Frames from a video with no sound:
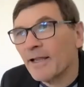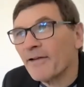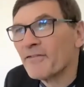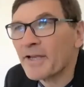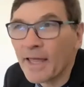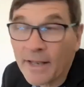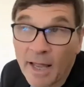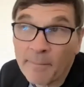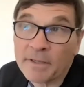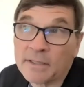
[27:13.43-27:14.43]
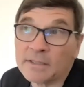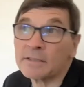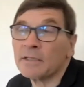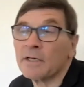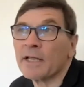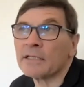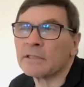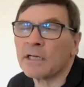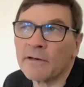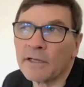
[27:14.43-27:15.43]
forget that because you know that's
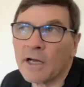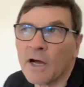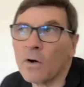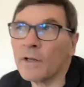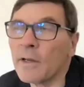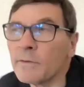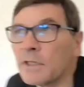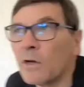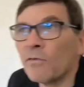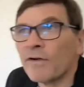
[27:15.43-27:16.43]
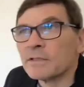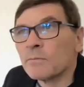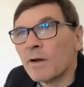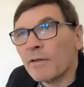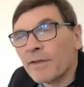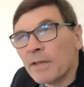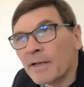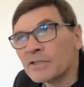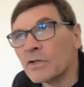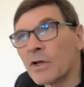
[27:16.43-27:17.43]
kind of like oh, that was an old-fashioned way of thinking
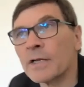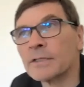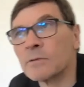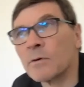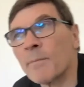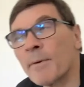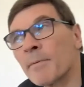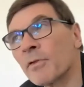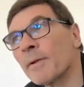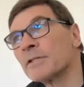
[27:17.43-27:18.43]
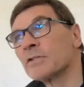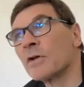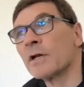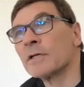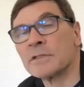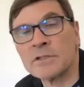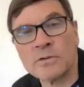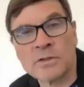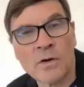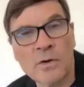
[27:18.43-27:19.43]
about science as well. People thought about science as
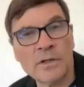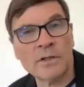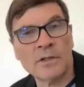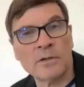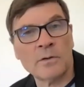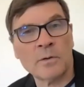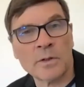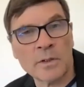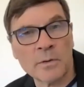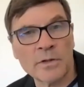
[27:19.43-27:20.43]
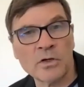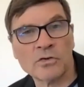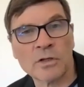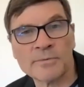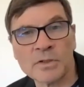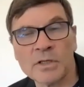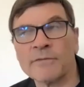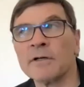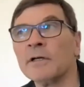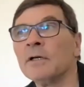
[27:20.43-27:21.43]
Newtonian and you you're, you're a mm-hmm. neutral
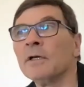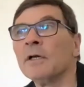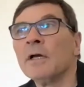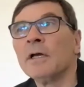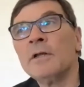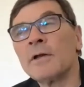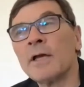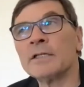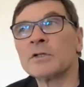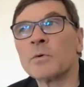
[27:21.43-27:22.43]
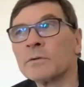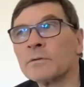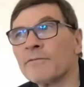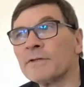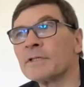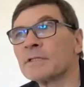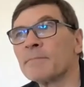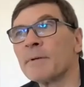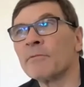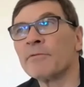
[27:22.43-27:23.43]
observer. You get into quantum physics
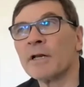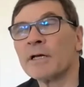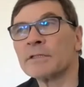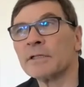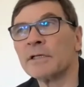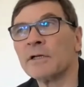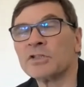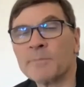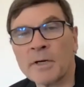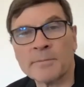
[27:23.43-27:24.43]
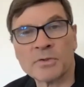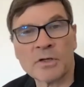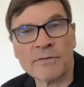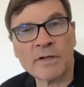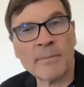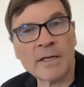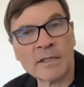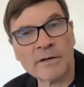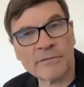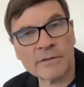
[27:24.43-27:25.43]
and people realize that you know just by observing you make a
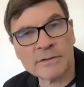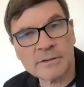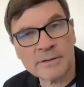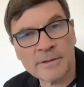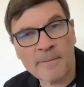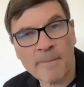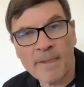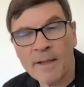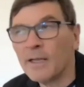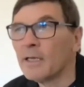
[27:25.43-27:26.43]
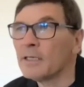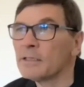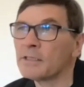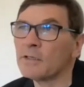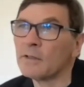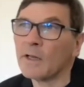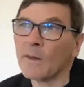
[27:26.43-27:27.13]
difference. You know, mm-hmm. so